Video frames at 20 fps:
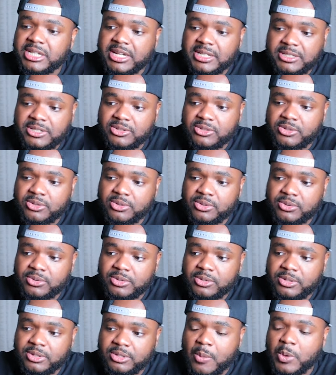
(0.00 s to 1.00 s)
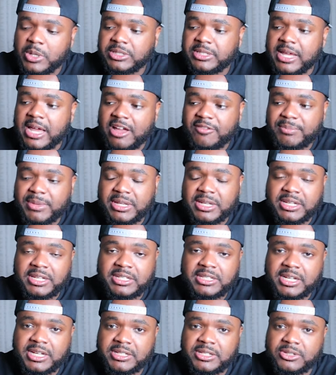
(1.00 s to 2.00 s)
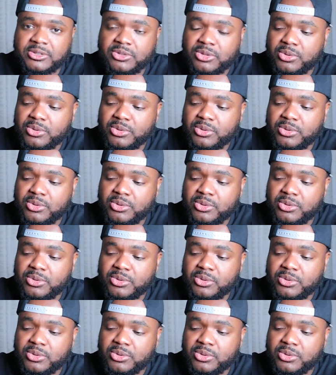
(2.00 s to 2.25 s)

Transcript: changes to and once I have made any changes